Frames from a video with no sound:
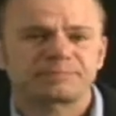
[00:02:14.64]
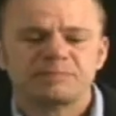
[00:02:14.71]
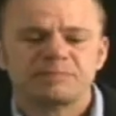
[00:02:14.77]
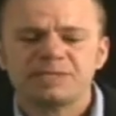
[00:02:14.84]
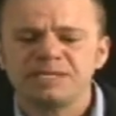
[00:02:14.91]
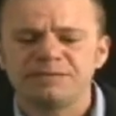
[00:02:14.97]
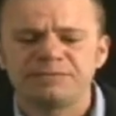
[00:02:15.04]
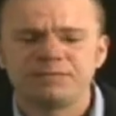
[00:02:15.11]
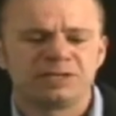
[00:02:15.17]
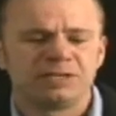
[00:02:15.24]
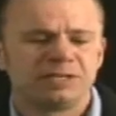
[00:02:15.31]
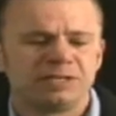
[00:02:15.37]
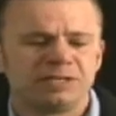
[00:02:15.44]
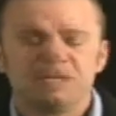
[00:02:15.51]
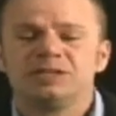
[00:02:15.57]
If
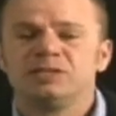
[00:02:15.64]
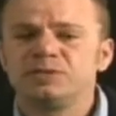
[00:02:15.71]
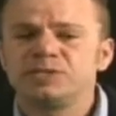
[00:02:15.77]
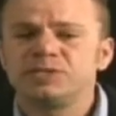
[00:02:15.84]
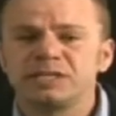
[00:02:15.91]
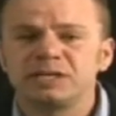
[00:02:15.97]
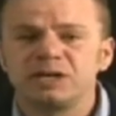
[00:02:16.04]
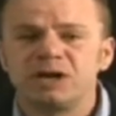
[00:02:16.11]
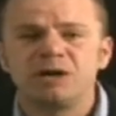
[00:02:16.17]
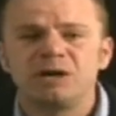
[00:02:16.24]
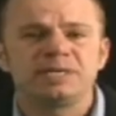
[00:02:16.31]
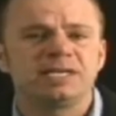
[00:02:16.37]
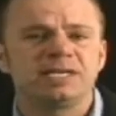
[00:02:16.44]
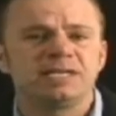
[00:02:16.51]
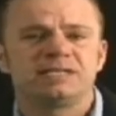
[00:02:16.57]
you're losing your home,
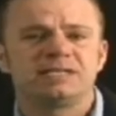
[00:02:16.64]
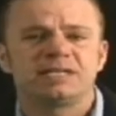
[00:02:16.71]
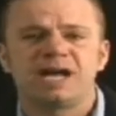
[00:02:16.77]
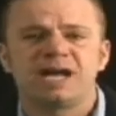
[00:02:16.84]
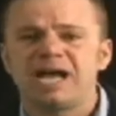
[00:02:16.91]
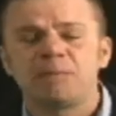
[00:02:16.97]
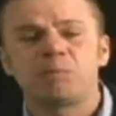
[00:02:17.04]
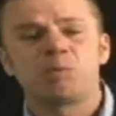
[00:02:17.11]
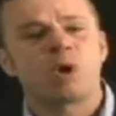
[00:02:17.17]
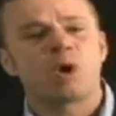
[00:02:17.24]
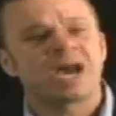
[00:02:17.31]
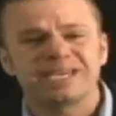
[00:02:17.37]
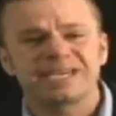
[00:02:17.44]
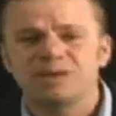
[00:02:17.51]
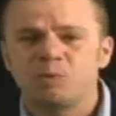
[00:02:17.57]
you need help
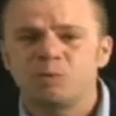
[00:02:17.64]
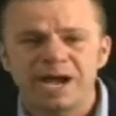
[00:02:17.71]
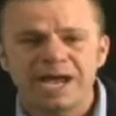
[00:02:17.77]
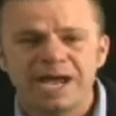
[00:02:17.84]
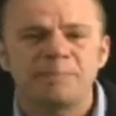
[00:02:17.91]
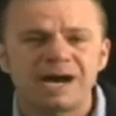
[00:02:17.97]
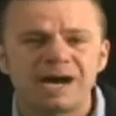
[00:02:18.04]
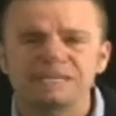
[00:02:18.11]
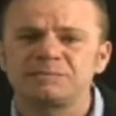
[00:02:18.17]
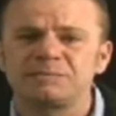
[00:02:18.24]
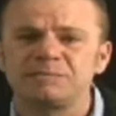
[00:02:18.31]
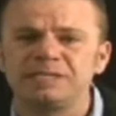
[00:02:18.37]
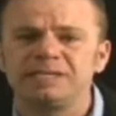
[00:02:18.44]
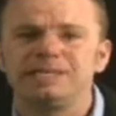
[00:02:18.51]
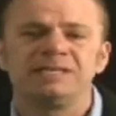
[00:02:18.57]
walking away
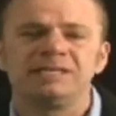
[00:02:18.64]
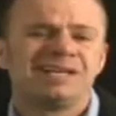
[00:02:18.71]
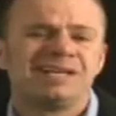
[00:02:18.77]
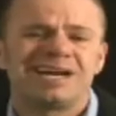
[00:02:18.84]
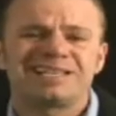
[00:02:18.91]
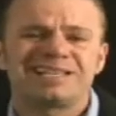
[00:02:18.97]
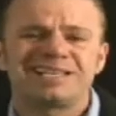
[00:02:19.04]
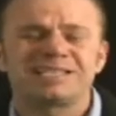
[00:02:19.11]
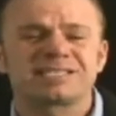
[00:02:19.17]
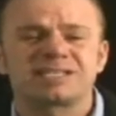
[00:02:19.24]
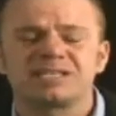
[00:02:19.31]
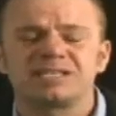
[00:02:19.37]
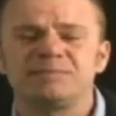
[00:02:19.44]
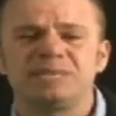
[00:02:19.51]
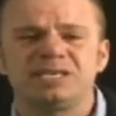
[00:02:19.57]
possibly. I think that's
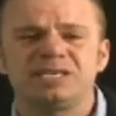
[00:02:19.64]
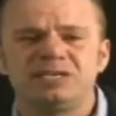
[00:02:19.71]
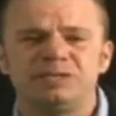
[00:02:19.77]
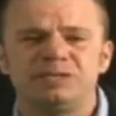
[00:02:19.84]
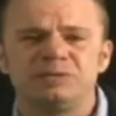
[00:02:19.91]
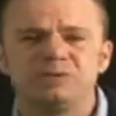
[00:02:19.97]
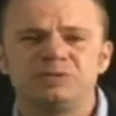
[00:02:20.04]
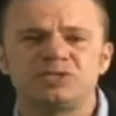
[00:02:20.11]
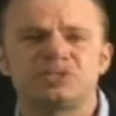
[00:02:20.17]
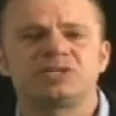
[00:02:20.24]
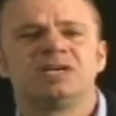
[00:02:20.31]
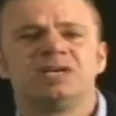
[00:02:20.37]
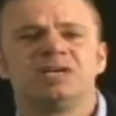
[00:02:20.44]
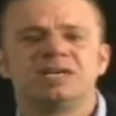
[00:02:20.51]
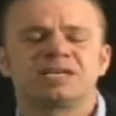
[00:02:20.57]
going to be huge
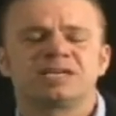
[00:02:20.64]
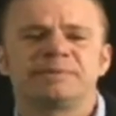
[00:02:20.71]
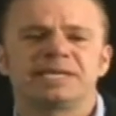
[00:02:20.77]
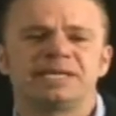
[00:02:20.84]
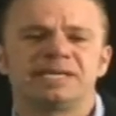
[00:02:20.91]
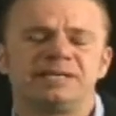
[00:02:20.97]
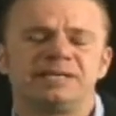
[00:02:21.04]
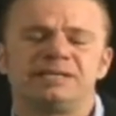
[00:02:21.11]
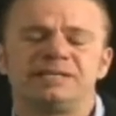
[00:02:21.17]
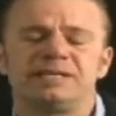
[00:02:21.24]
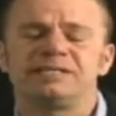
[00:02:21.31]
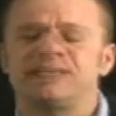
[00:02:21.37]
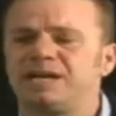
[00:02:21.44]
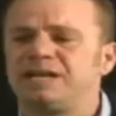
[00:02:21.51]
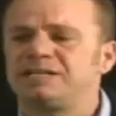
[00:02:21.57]
coming here in
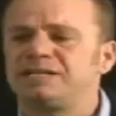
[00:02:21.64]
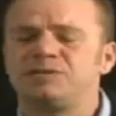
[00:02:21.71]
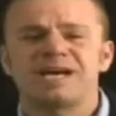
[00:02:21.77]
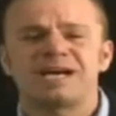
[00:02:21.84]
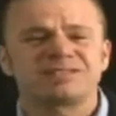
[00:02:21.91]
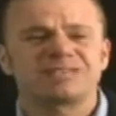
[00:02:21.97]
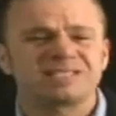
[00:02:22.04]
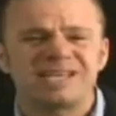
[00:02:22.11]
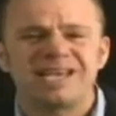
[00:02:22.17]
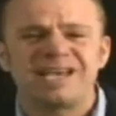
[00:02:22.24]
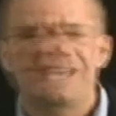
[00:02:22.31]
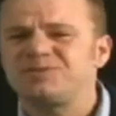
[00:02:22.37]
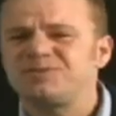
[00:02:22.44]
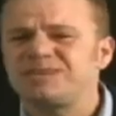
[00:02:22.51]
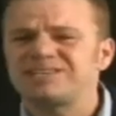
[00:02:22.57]
2010,
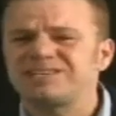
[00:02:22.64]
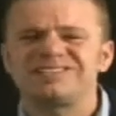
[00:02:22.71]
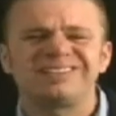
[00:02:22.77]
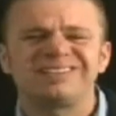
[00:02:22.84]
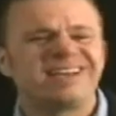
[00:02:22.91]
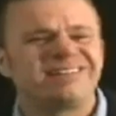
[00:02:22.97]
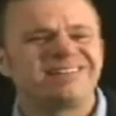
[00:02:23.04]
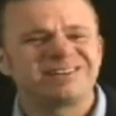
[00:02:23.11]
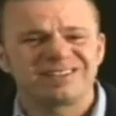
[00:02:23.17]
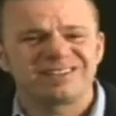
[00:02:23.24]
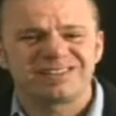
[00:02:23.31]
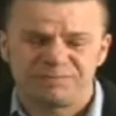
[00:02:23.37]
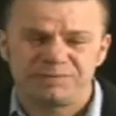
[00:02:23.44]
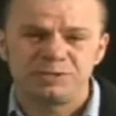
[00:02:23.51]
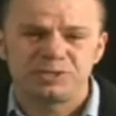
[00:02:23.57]
2011 in the
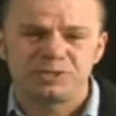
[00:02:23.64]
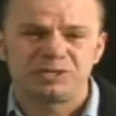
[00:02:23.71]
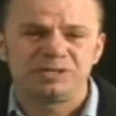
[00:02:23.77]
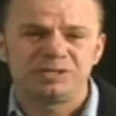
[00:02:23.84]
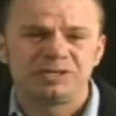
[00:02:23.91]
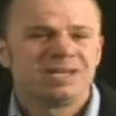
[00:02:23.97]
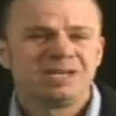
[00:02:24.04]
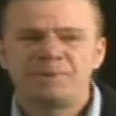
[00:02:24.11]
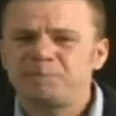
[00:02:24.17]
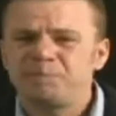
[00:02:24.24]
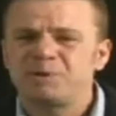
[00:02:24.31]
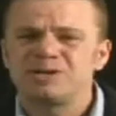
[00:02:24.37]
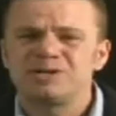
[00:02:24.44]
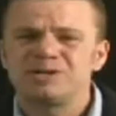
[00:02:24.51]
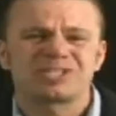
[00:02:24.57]
future.
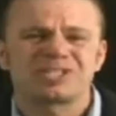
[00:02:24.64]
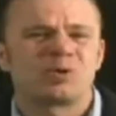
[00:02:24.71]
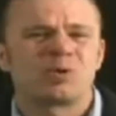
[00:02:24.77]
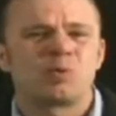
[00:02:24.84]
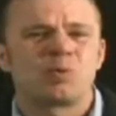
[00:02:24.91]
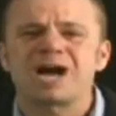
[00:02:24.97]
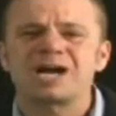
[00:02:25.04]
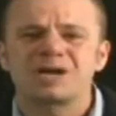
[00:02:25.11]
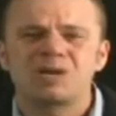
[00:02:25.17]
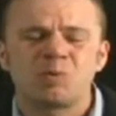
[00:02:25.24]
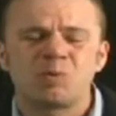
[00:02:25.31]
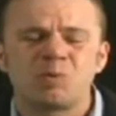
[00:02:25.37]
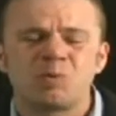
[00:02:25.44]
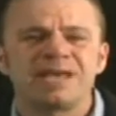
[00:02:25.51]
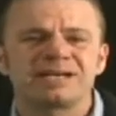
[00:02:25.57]
People are just going to walk
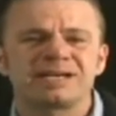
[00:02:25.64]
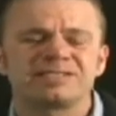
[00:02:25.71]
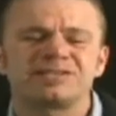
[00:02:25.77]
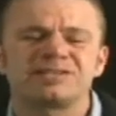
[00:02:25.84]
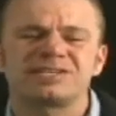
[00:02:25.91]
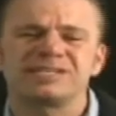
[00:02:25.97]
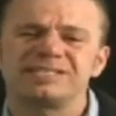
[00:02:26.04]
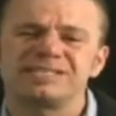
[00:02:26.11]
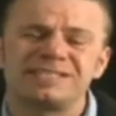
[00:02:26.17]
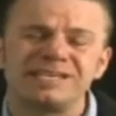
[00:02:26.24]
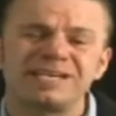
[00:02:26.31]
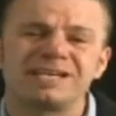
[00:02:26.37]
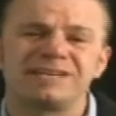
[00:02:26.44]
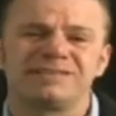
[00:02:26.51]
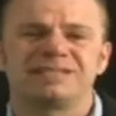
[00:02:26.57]
away because they're getting
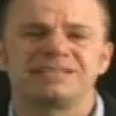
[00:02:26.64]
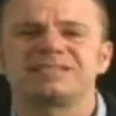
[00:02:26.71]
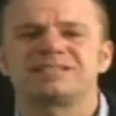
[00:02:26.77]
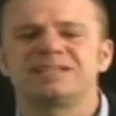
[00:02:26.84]
sick of this.